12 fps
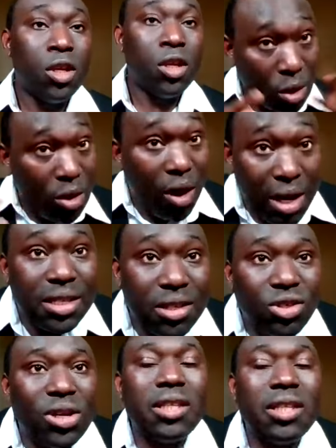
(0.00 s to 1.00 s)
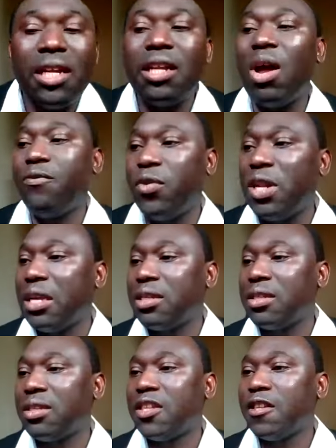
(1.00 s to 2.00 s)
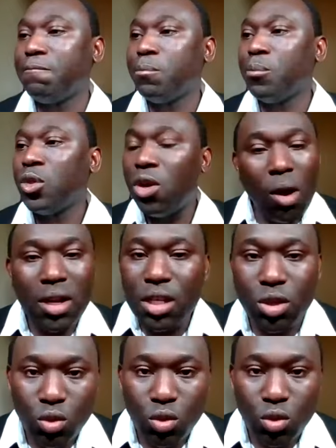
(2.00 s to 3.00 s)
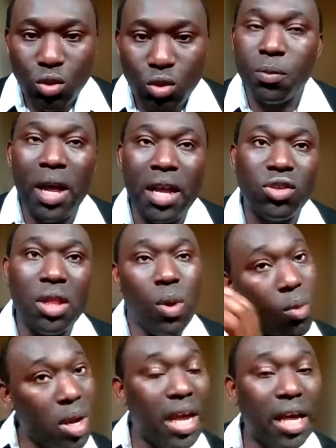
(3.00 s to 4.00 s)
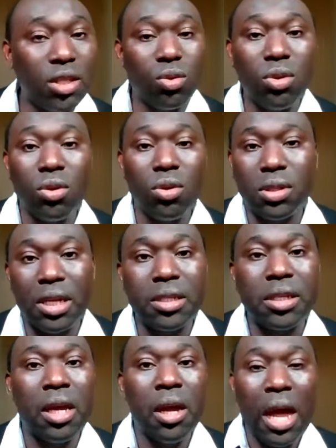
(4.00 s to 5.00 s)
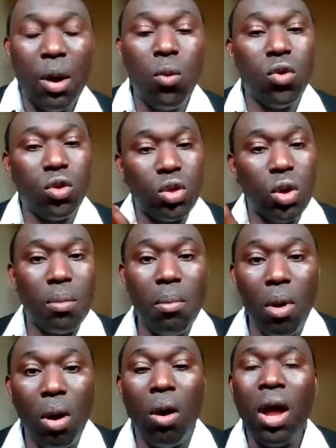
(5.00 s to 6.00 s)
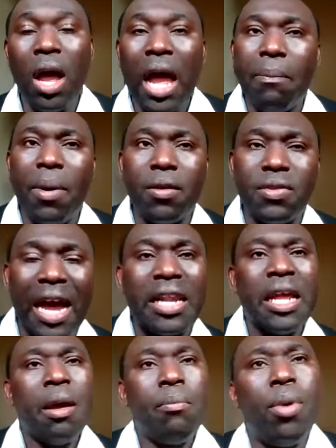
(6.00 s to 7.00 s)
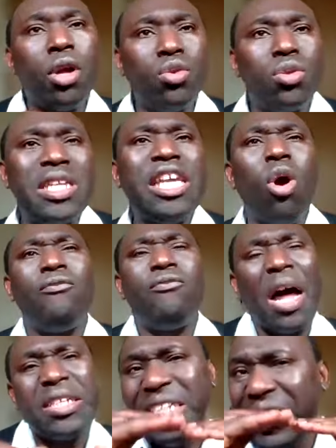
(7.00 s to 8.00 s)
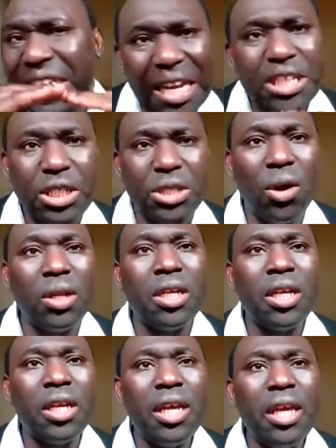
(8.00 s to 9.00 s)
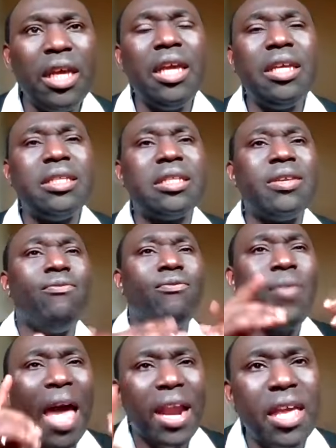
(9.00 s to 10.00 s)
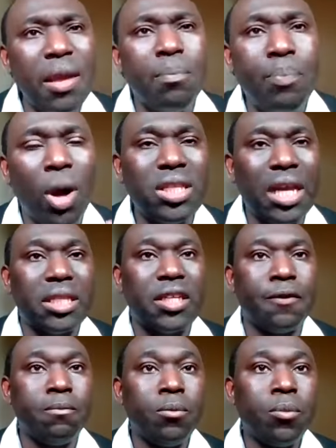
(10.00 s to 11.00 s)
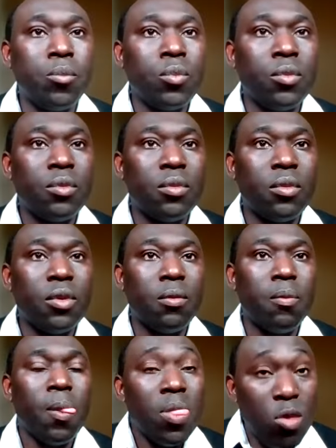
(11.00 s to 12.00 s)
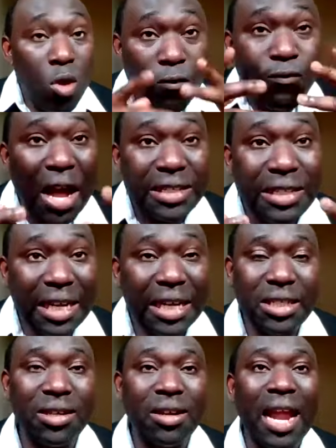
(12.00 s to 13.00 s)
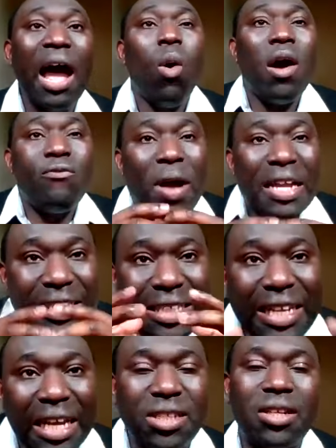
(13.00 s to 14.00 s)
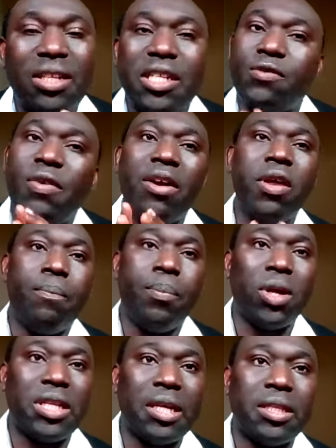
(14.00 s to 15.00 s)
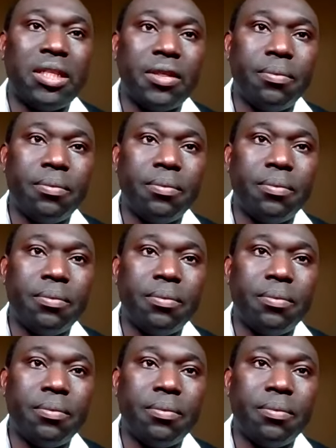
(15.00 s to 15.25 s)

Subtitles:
So God is interested in our finances. God is super, super interested. When we get to those things, we'll talk more about that. But you see, your foundation is very important. Your foundation, our foundation is very important.